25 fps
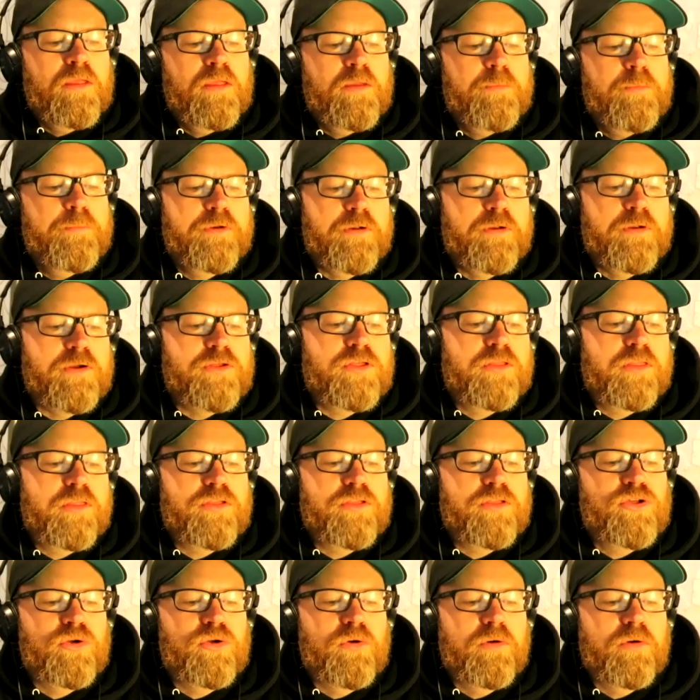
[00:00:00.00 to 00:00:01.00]
Production at
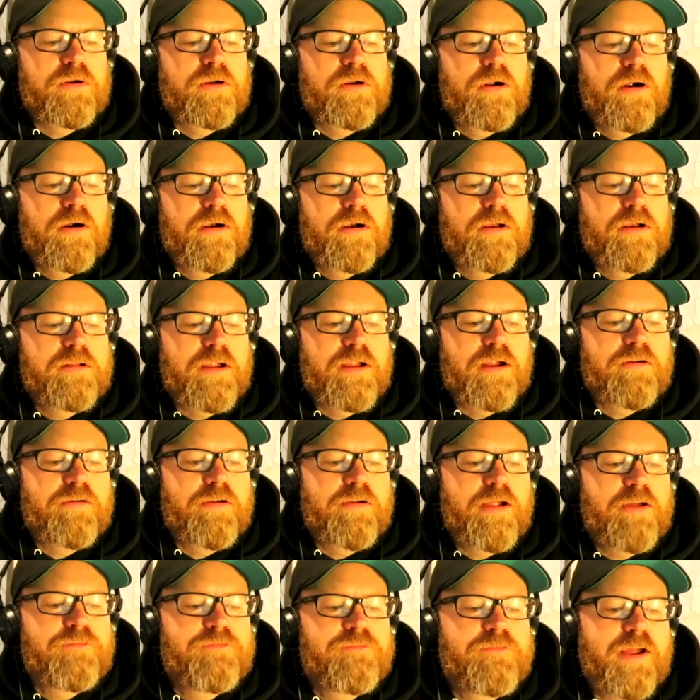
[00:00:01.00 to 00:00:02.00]
the Short and Harland
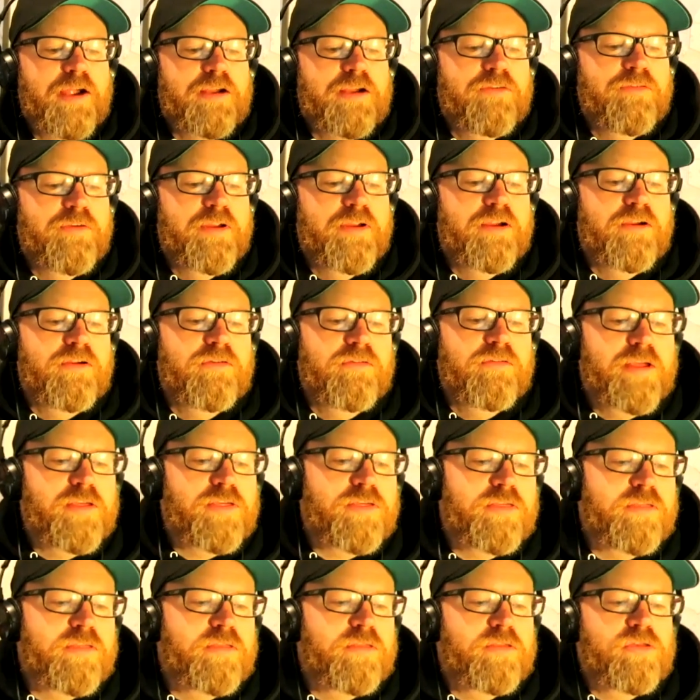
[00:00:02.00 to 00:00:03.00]
Aircraft Factory
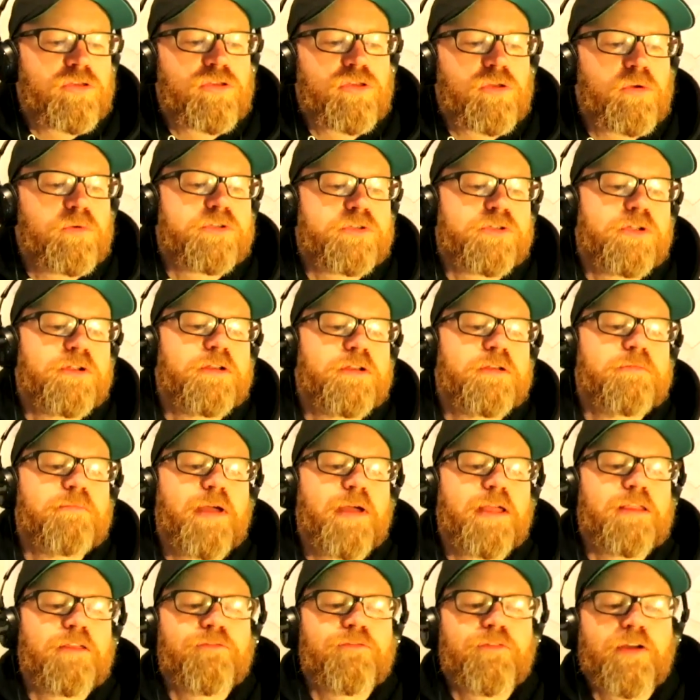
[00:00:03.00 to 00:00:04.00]
increased, so too did
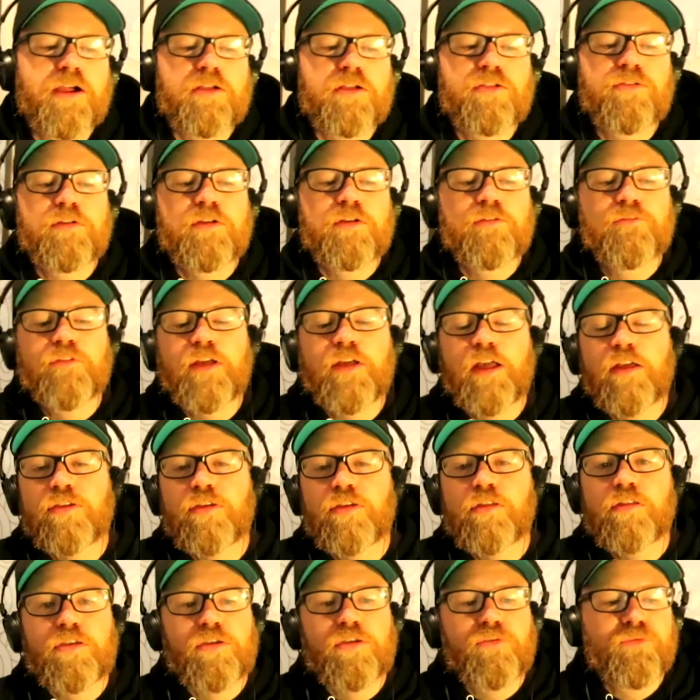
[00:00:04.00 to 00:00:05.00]
manufacturing of
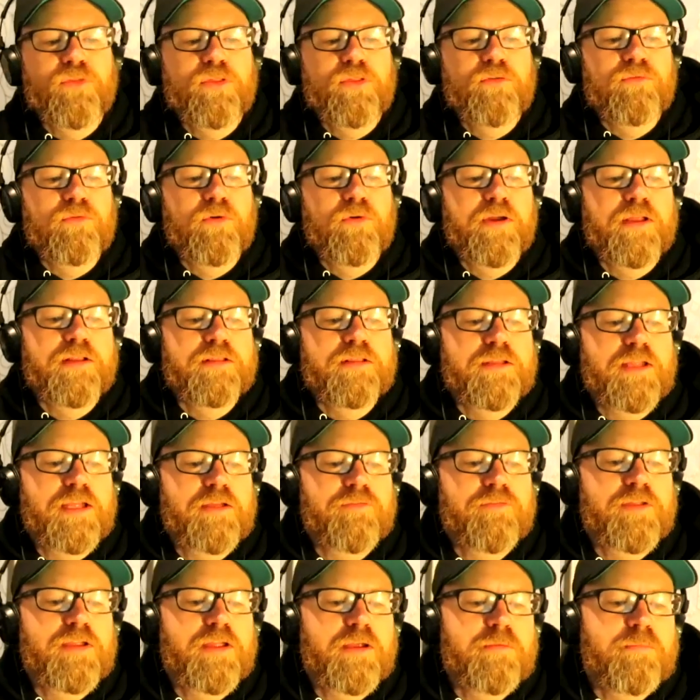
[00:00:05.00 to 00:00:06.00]
vessels for the Royal
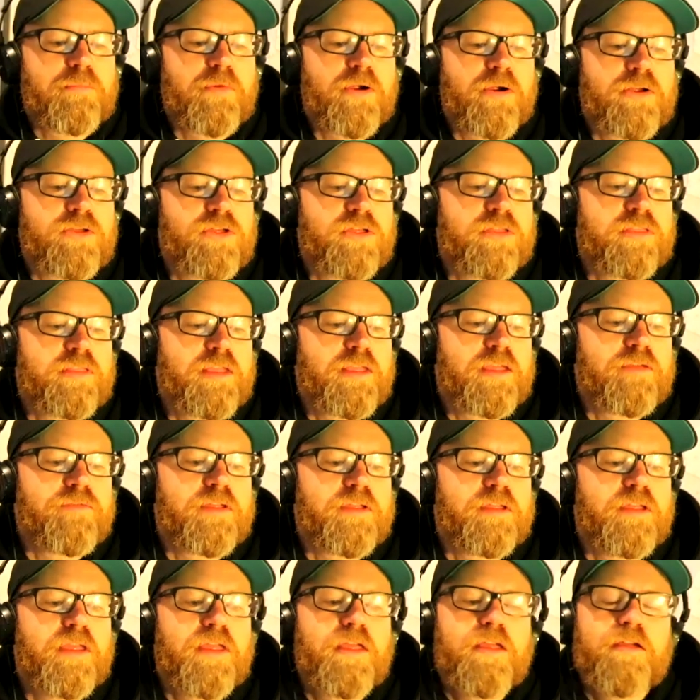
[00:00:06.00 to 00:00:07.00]
Navy and Merchant
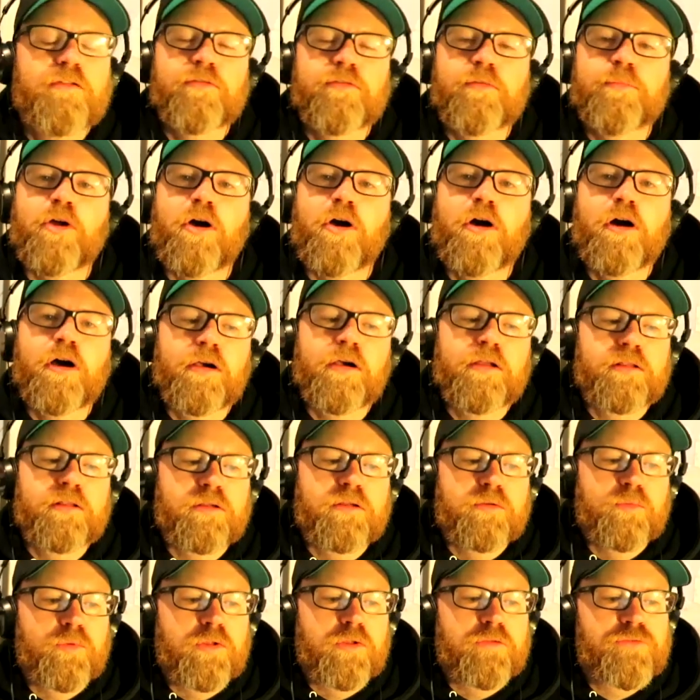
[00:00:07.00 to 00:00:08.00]
Navy from the Harland
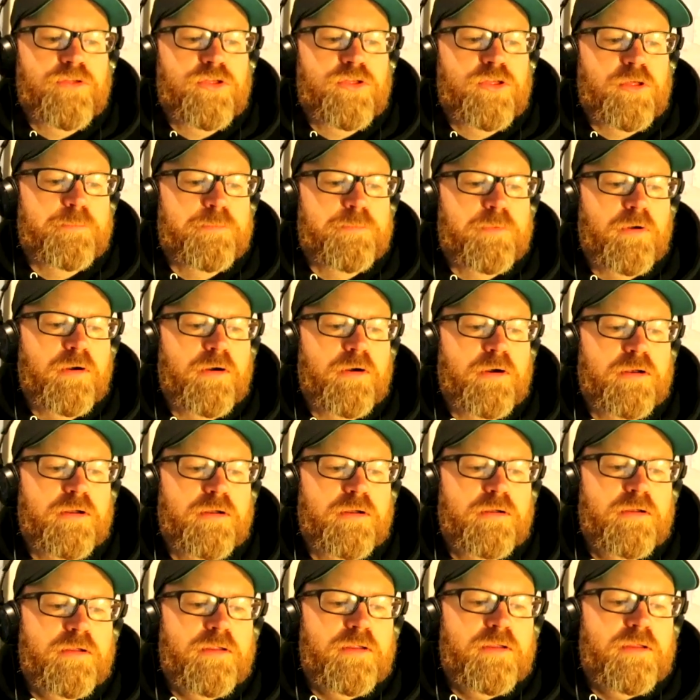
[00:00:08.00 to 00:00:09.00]
and Wolves shipyard.
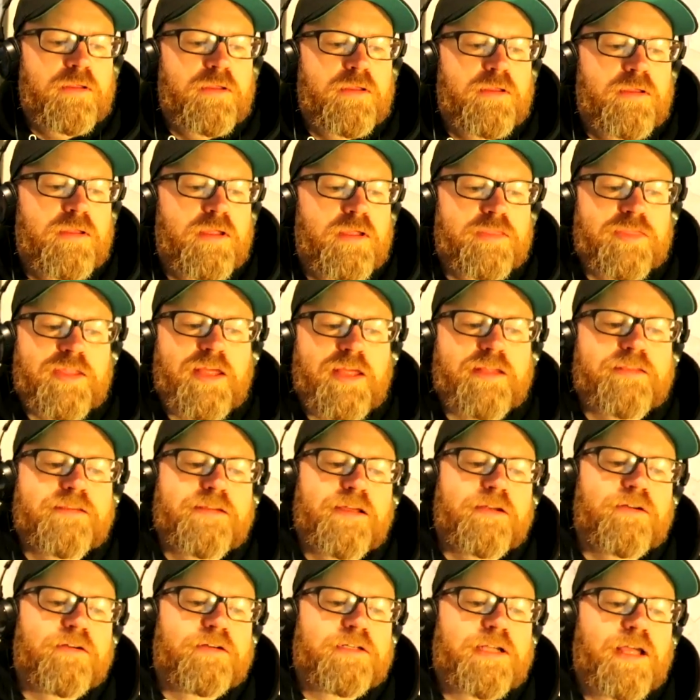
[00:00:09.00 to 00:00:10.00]
At that
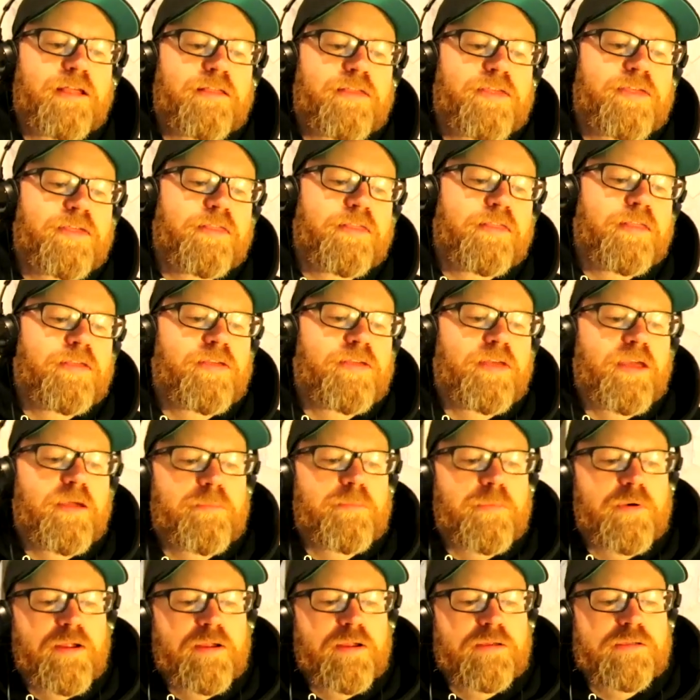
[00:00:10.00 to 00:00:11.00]
dinner dance in
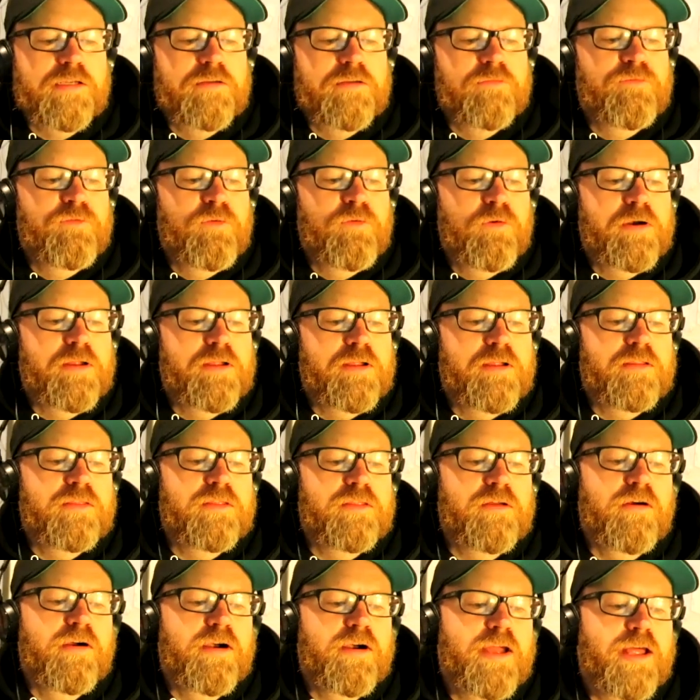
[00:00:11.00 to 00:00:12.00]
December 1940,
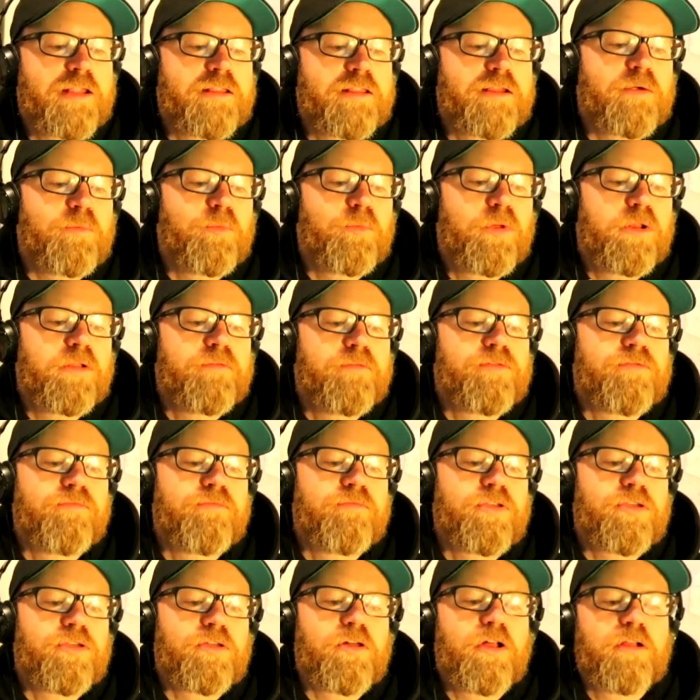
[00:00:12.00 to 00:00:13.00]
the Harlandic Wolves
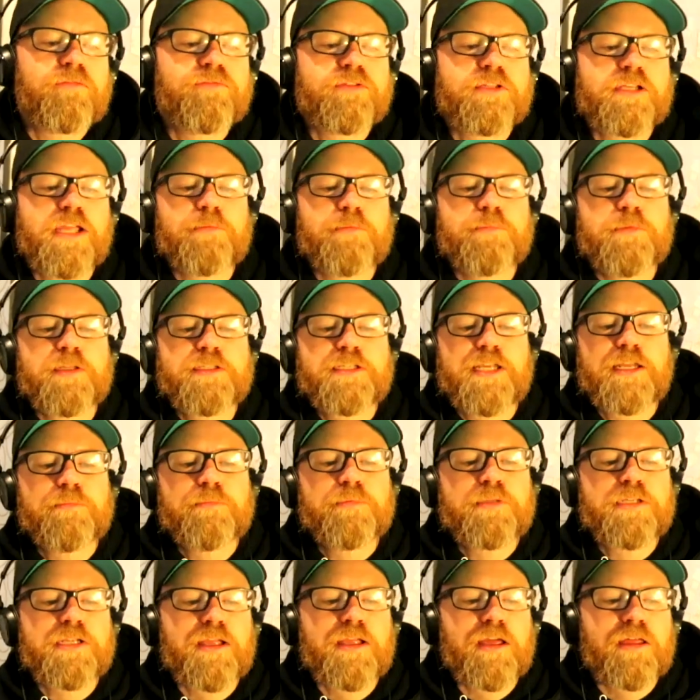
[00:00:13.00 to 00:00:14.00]
resolved to keep the
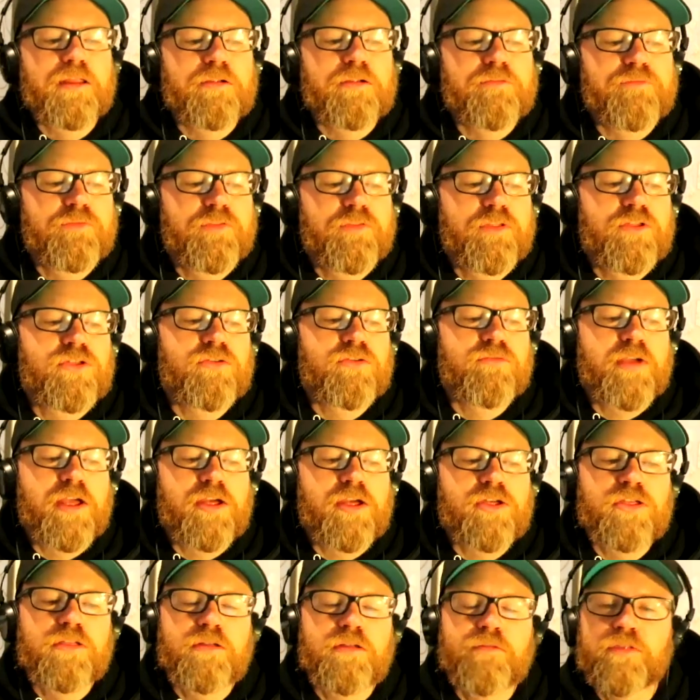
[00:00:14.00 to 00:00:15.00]
team together for the
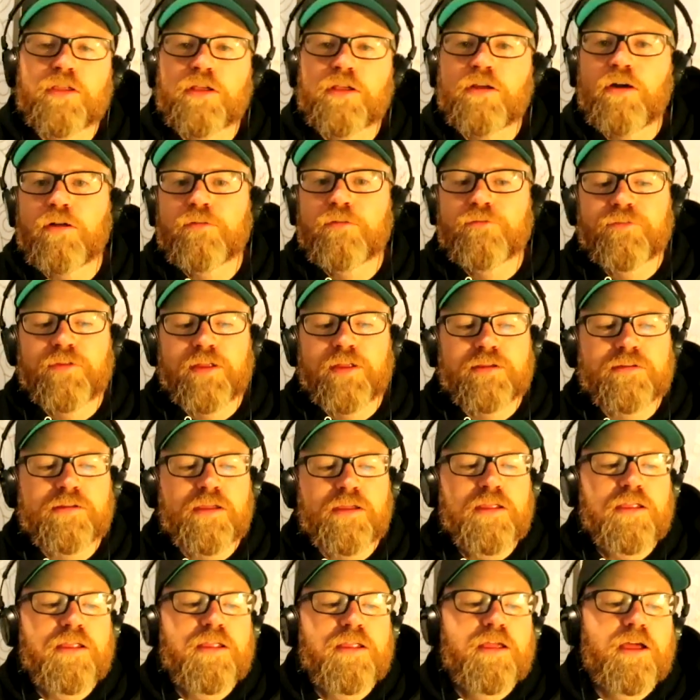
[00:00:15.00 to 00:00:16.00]
duration of the conflict
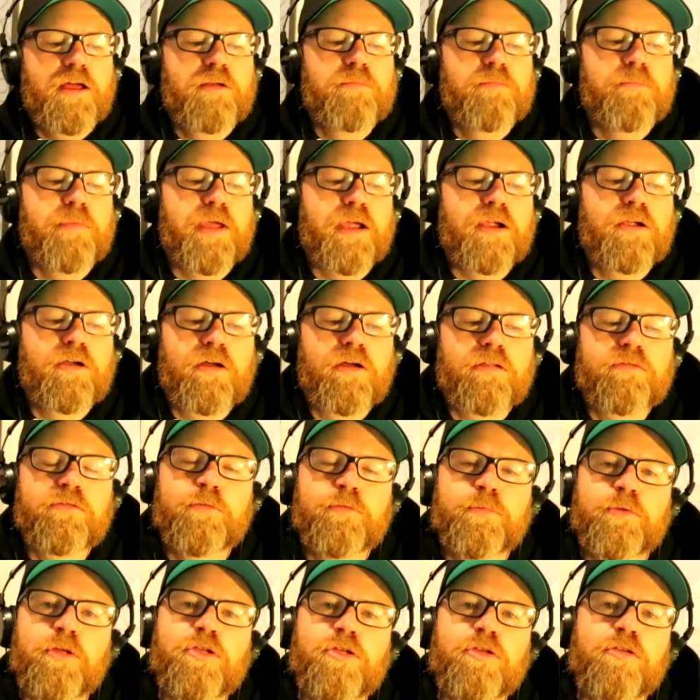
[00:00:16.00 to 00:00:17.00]
and make
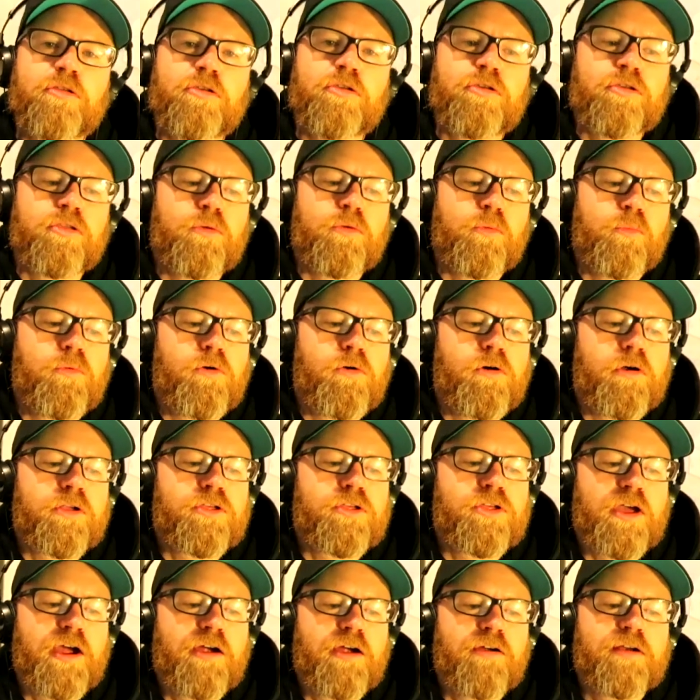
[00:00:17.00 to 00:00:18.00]
contributions to war
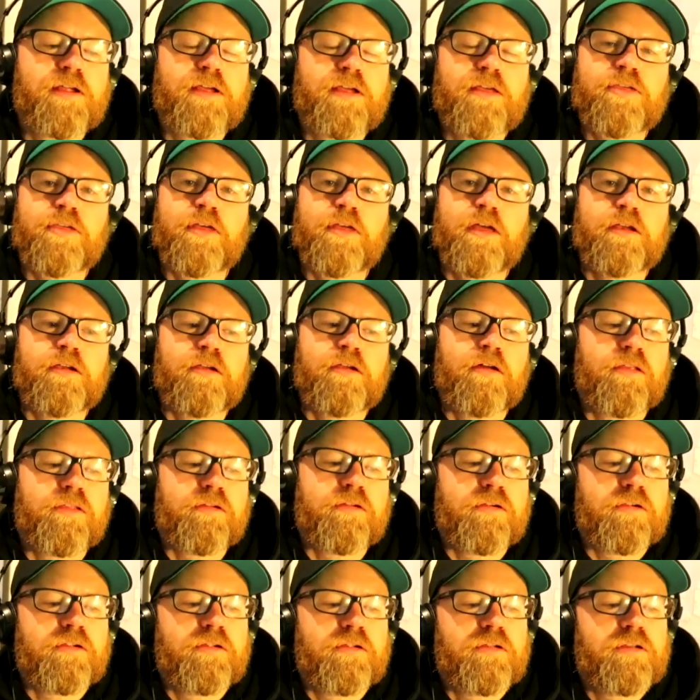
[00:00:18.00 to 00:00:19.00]
charities and
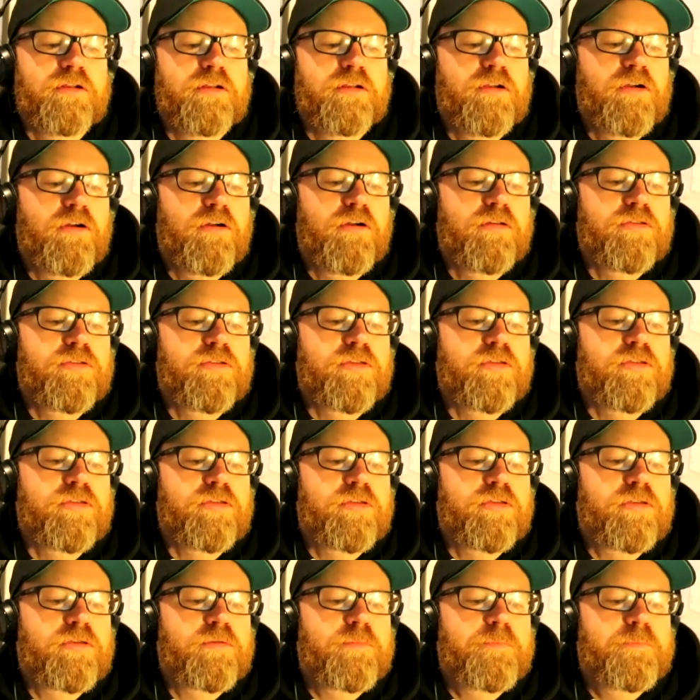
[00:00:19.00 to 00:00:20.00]
other good
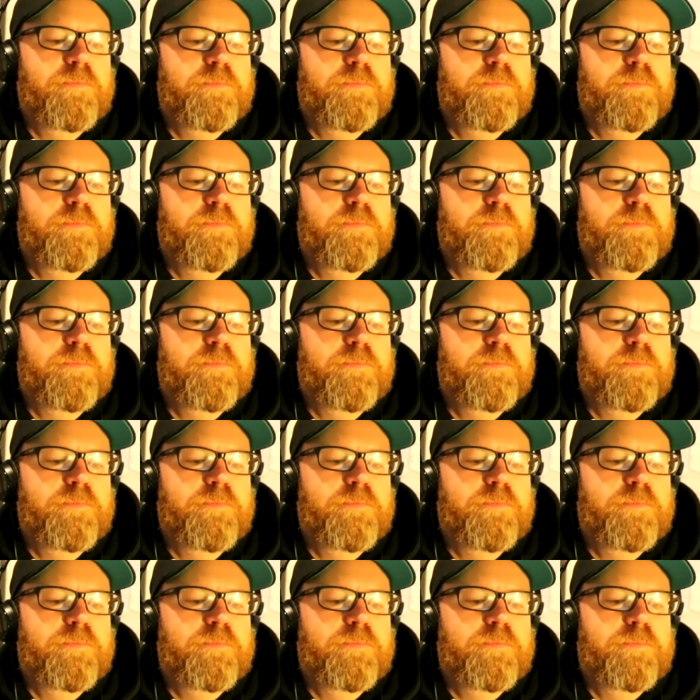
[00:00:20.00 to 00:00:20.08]
causes.